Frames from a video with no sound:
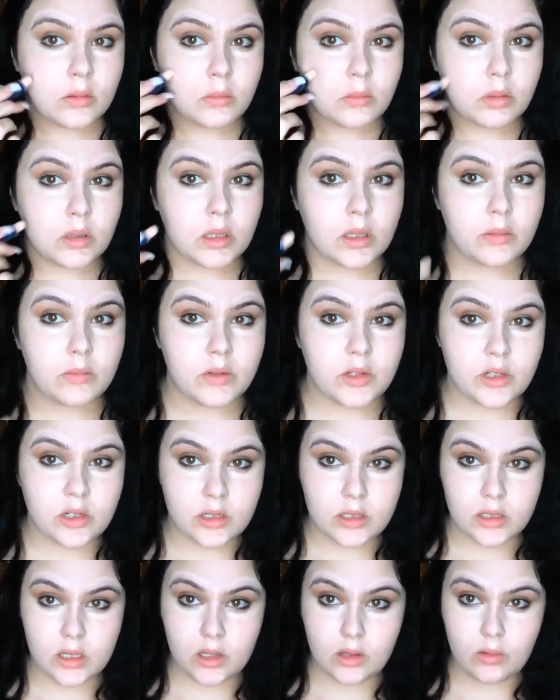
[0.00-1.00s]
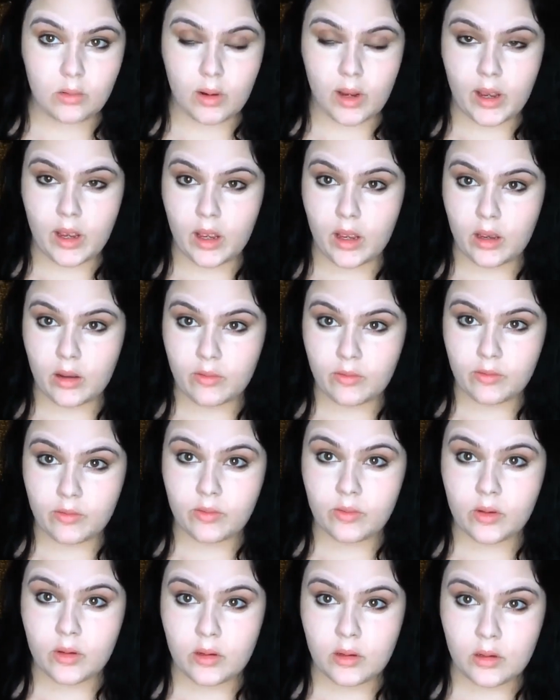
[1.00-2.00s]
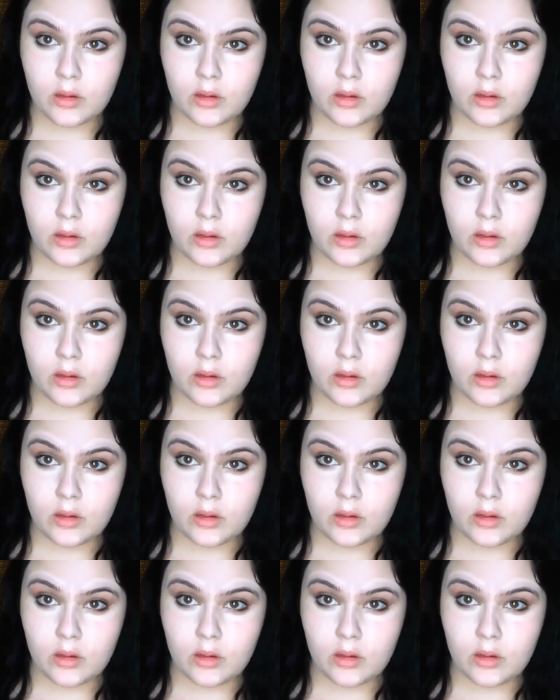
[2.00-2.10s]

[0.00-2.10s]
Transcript: blemishes that you have.